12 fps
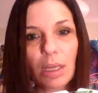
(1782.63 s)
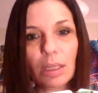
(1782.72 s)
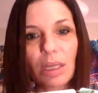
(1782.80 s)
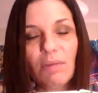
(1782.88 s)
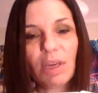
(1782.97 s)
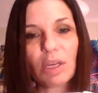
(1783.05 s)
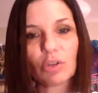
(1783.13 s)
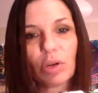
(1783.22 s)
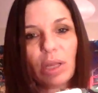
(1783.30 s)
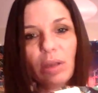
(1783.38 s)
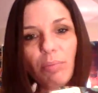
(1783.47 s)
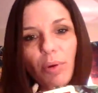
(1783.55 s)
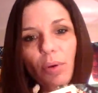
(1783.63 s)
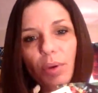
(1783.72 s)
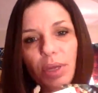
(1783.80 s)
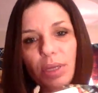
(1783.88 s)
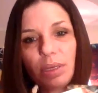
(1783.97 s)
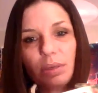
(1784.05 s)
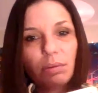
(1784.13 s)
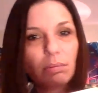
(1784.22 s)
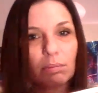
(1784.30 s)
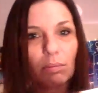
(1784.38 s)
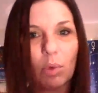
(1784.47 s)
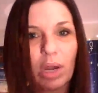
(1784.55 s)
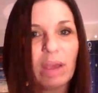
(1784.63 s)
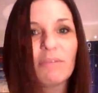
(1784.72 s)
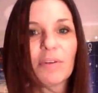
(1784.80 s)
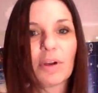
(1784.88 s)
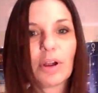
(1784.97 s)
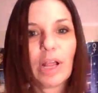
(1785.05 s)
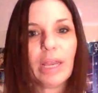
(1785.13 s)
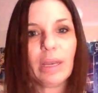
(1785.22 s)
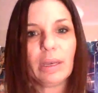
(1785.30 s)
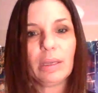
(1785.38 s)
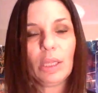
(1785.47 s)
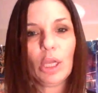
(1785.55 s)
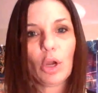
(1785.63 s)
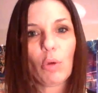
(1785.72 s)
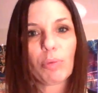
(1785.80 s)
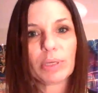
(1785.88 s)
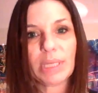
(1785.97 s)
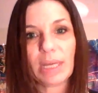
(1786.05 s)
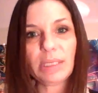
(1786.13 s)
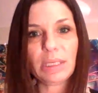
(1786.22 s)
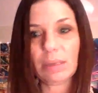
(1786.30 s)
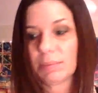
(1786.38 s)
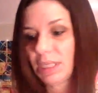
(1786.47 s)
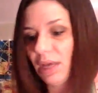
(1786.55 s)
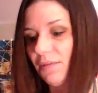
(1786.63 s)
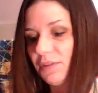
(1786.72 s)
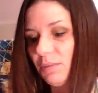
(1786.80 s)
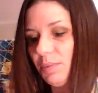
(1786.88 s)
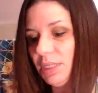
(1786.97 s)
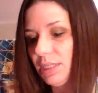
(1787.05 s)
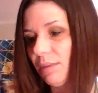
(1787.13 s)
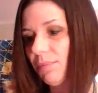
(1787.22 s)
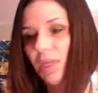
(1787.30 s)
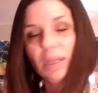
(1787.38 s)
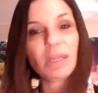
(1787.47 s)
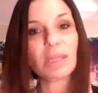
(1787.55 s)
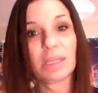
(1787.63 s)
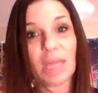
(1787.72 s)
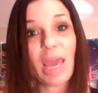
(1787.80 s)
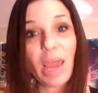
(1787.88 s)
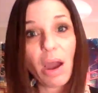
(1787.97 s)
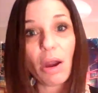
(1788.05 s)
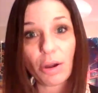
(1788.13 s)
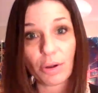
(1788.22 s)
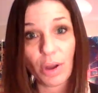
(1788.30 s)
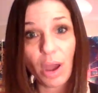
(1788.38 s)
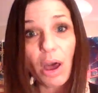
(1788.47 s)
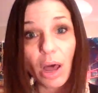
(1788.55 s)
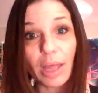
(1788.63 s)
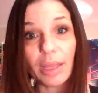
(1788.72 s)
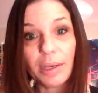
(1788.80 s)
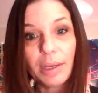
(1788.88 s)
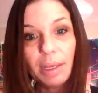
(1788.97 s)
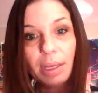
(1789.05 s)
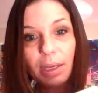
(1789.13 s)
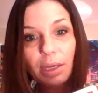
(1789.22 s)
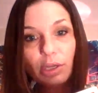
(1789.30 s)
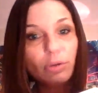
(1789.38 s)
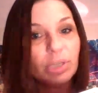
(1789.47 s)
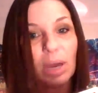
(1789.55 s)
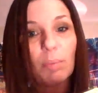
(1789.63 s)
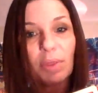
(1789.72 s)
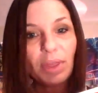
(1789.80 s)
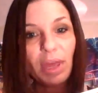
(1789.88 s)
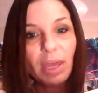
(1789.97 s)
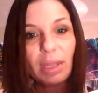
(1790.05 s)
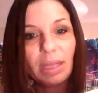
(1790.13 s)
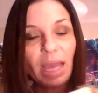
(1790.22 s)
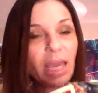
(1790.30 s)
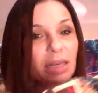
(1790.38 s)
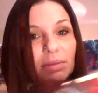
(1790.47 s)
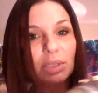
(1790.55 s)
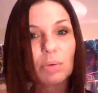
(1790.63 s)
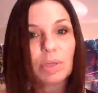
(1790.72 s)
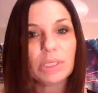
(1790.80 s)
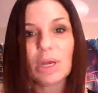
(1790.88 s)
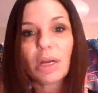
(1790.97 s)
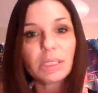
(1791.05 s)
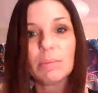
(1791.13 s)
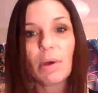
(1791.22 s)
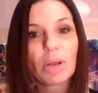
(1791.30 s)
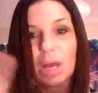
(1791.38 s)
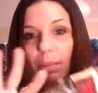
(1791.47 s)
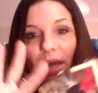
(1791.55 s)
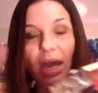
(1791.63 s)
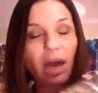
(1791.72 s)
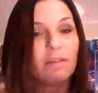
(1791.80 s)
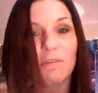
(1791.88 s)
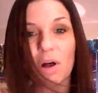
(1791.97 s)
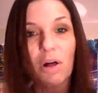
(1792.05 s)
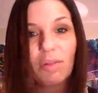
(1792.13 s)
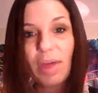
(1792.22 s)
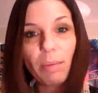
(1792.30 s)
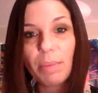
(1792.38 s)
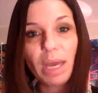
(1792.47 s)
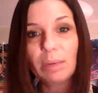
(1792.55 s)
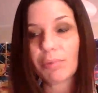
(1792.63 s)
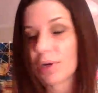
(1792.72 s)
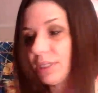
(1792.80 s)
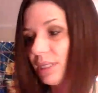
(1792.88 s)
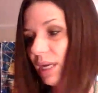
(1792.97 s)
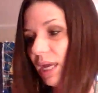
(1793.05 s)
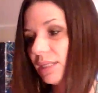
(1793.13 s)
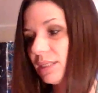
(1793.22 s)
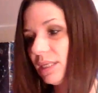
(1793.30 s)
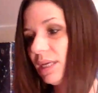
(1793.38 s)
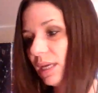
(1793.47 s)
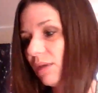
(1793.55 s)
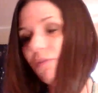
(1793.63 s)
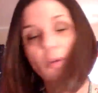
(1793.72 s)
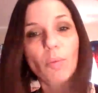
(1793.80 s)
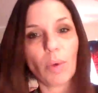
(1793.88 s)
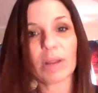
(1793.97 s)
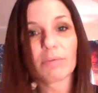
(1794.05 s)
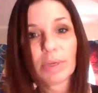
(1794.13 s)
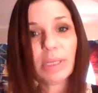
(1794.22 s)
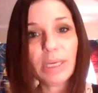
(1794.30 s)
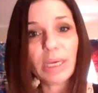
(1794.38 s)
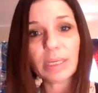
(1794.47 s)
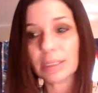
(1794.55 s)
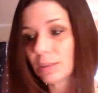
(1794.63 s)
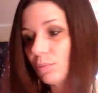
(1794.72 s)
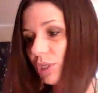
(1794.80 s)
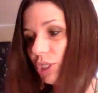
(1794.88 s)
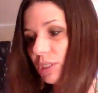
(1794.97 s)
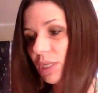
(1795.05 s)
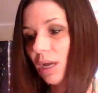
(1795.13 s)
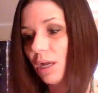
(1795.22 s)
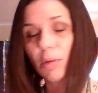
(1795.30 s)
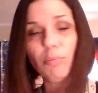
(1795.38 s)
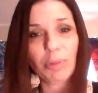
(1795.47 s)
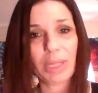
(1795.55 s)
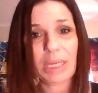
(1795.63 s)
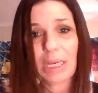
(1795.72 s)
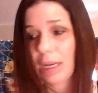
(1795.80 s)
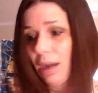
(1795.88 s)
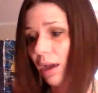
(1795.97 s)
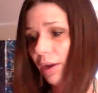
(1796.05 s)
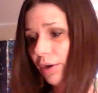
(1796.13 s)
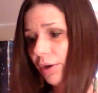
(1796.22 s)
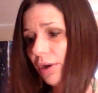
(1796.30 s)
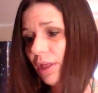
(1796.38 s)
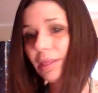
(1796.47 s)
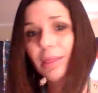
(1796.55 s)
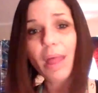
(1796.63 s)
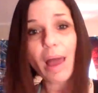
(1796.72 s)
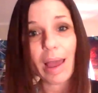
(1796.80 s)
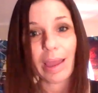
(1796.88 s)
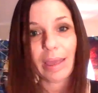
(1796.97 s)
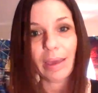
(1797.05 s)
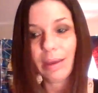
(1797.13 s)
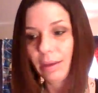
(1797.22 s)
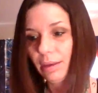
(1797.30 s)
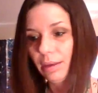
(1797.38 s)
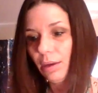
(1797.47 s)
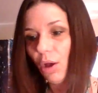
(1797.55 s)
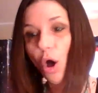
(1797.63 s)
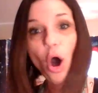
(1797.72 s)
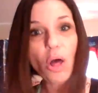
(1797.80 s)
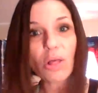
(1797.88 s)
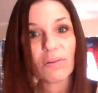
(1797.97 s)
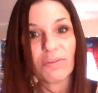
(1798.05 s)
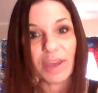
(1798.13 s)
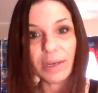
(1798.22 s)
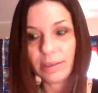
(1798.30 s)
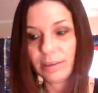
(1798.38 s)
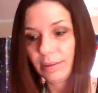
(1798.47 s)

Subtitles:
leaving a trail of broken whatever and, you know, presenting themselves to be something that they are not. You're done with it. The Eight of Swords talks about coming out of all that mind prison and seeing it for what it really is, which is a complete and utter lie. All of it.